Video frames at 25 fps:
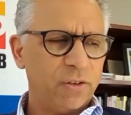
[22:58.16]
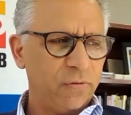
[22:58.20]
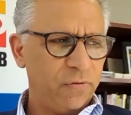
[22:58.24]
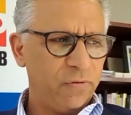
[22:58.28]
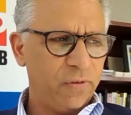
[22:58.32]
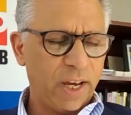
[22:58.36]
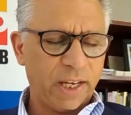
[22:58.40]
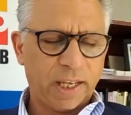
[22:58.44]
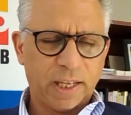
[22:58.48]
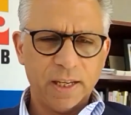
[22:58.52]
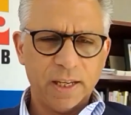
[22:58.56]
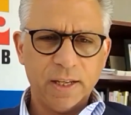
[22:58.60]

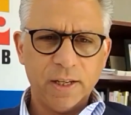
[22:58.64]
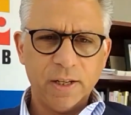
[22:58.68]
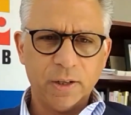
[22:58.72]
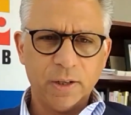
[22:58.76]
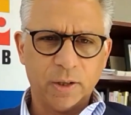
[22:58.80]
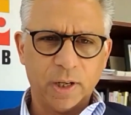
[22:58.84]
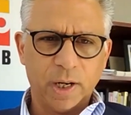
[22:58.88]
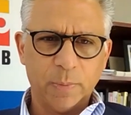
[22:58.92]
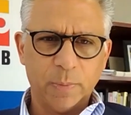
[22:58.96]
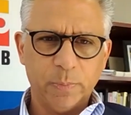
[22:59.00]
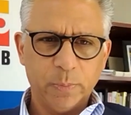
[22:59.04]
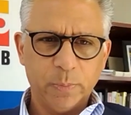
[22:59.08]
Vicki.
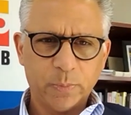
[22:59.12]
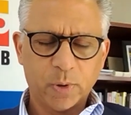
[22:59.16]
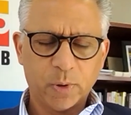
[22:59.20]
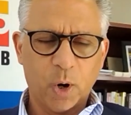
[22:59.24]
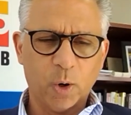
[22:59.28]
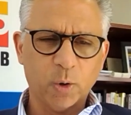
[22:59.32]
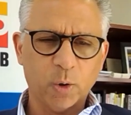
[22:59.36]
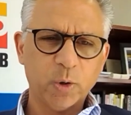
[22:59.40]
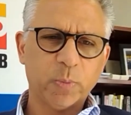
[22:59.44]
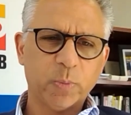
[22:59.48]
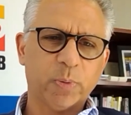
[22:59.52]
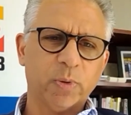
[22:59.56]
You're a
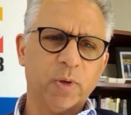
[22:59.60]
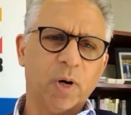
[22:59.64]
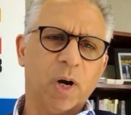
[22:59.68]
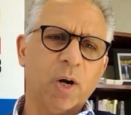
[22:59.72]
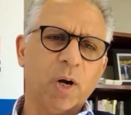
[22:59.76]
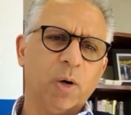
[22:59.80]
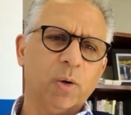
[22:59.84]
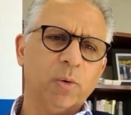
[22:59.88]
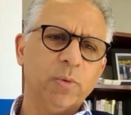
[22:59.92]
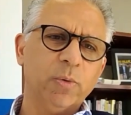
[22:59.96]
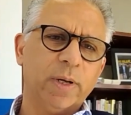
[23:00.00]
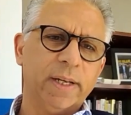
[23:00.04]
pro's
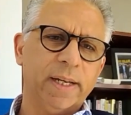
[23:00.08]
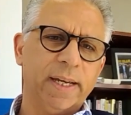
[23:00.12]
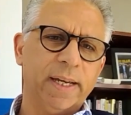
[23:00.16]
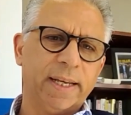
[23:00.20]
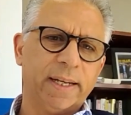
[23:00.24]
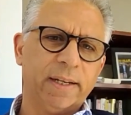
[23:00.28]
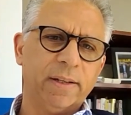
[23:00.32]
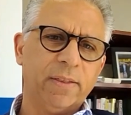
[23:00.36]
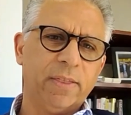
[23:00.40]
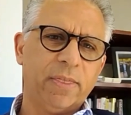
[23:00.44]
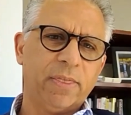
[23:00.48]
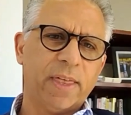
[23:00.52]
pro,
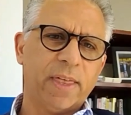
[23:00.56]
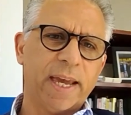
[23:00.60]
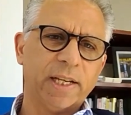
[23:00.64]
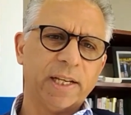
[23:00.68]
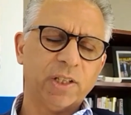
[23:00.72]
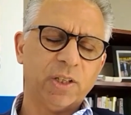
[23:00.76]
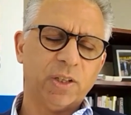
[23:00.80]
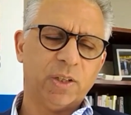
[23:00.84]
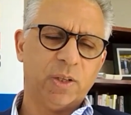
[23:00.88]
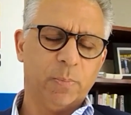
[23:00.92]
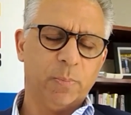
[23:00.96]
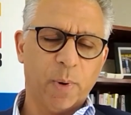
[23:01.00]
and
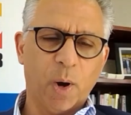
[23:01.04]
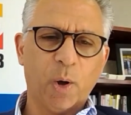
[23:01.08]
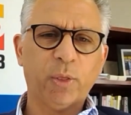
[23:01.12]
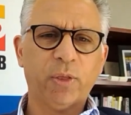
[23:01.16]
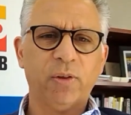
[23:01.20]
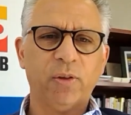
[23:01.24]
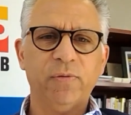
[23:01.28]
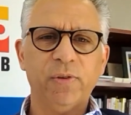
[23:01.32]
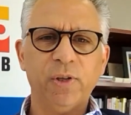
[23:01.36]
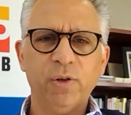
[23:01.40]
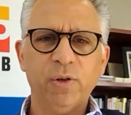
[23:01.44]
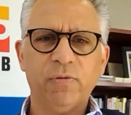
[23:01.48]
thanks to both
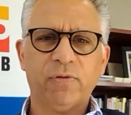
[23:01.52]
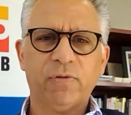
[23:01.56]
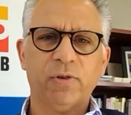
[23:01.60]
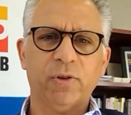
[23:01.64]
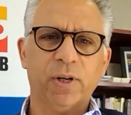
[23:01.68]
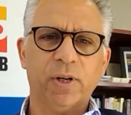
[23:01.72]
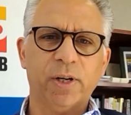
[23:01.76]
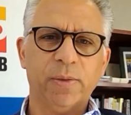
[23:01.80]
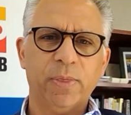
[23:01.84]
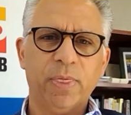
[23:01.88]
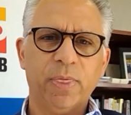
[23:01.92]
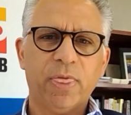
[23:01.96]
of you
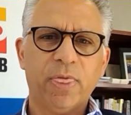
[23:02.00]
for a